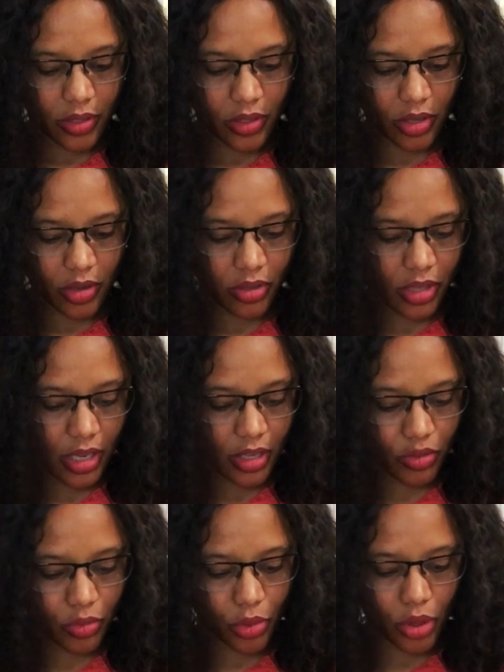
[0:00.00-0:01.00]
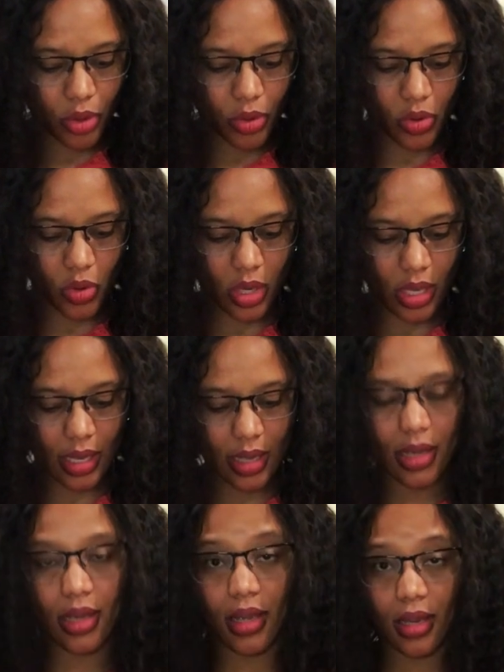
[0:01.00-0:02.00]
so things roll
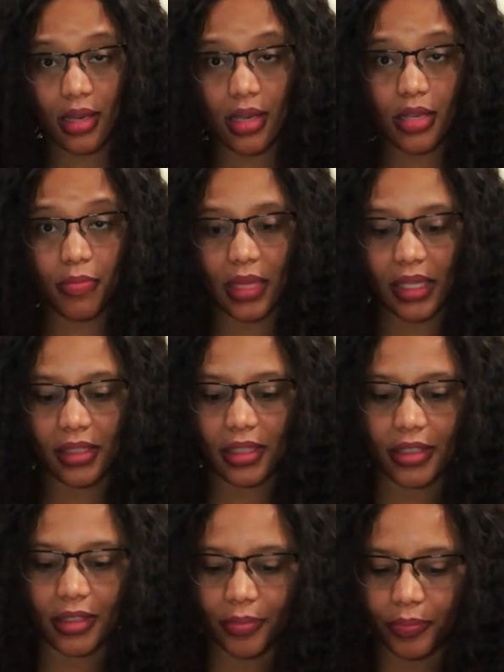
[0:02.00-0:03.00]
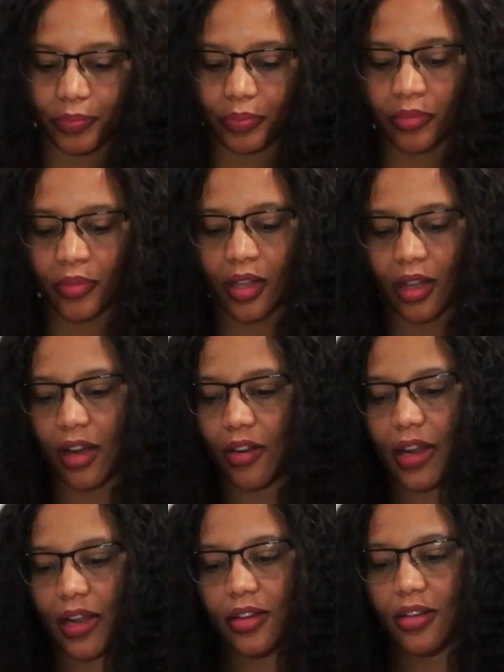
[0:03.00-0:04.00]
in these places all
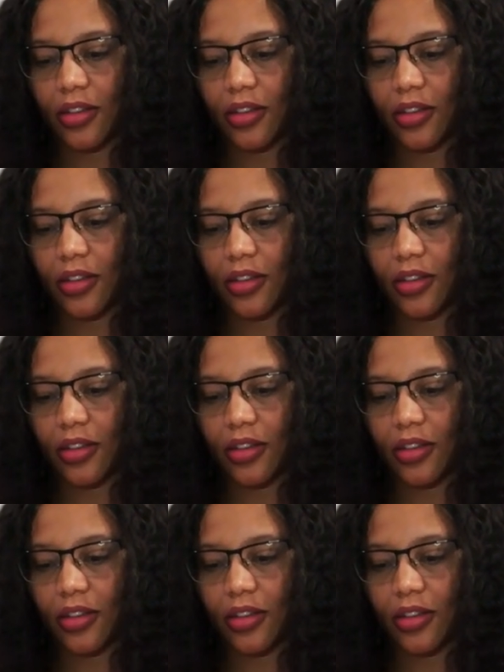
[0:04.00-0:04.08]
right